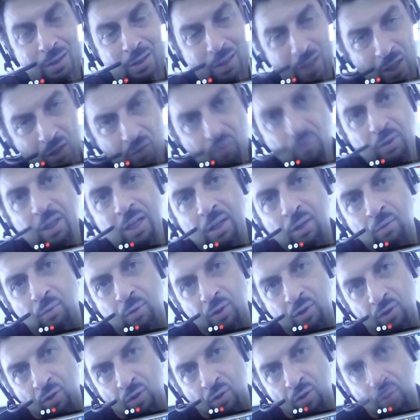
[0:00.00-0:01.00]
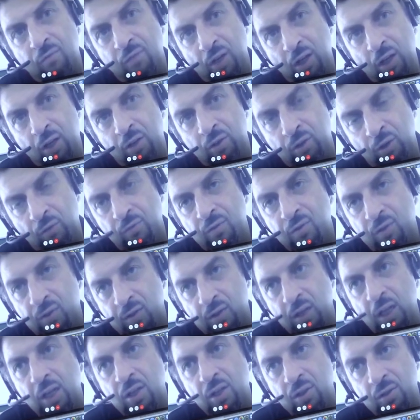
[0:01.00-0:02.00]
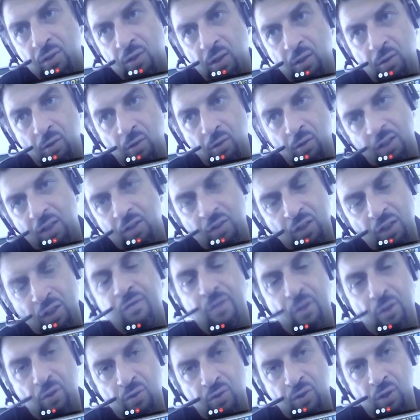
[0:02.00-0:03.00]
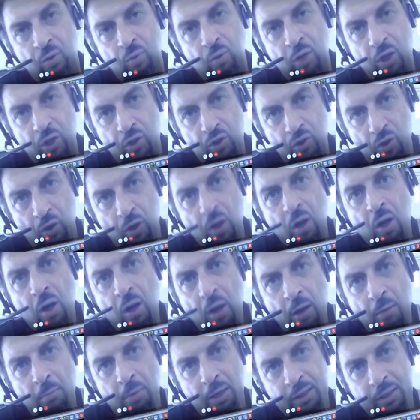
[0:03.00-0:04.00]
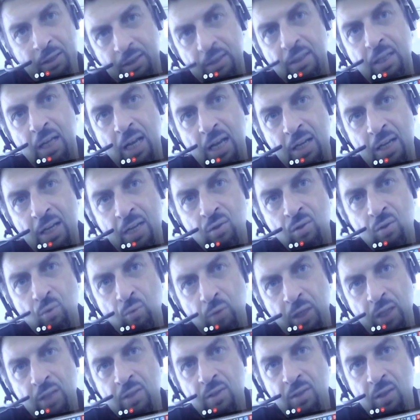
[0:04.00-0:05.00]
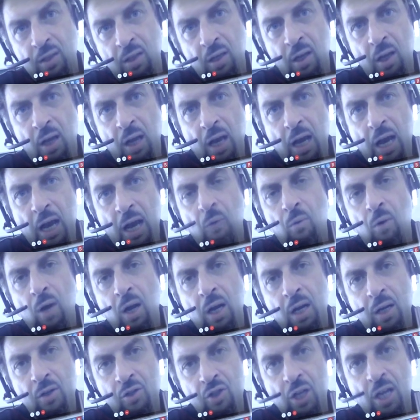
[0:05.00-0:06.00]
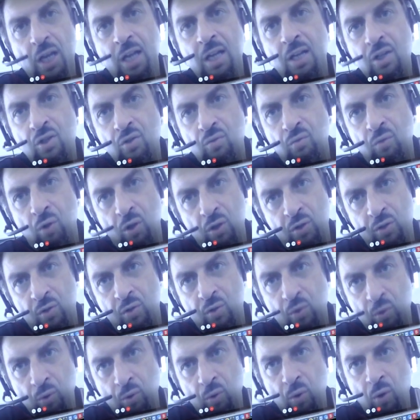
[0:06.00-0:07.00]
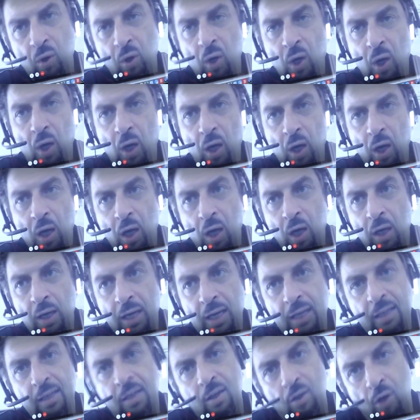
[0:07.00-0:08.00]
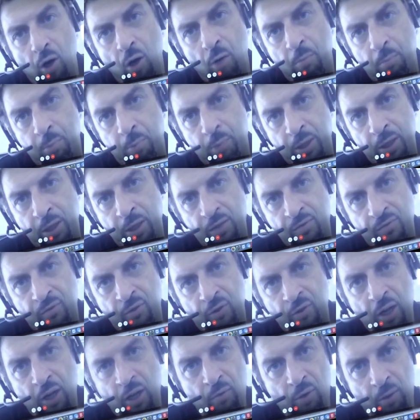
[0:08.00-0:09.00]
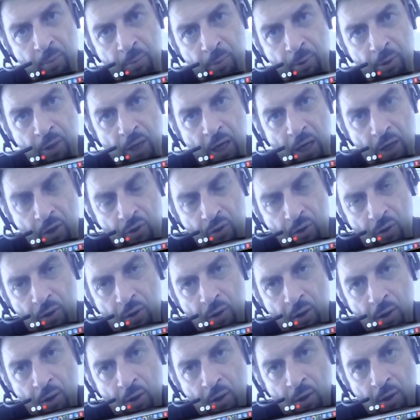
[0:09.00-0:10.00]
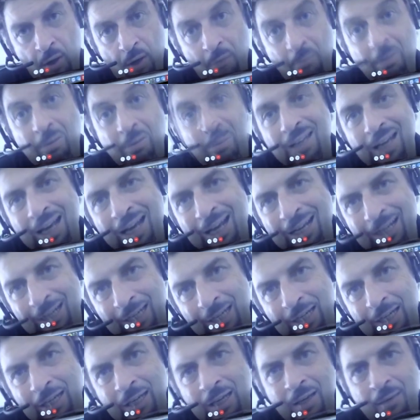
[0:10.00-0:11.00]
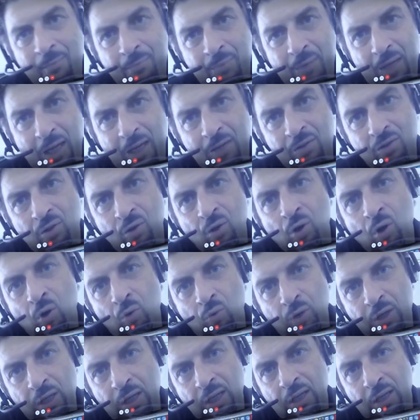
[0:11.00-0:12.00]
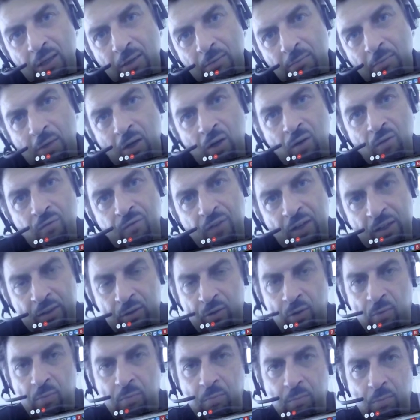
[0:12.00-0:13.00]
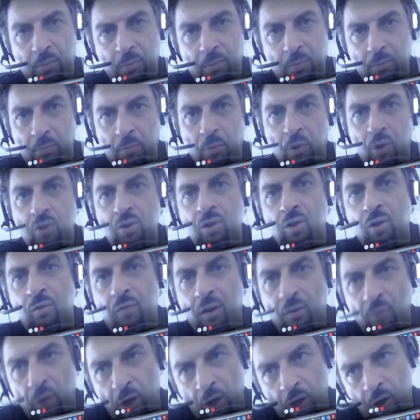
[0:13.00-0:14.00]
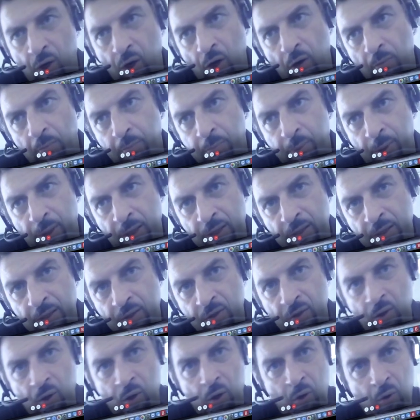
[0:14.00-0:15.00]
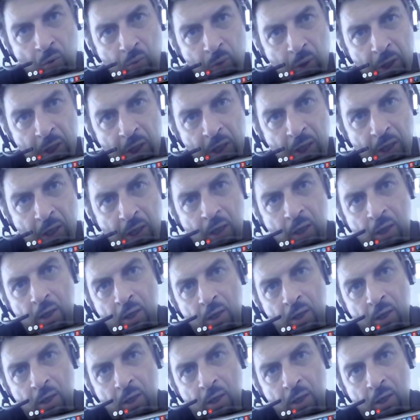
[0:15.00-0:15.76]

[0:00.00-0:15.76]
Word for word: this week we solve a lot of strange uh, a difficult situation but in the last two weeks our challenge was to uh, get the components for our production but luckily as you know we manufacture most of our components so we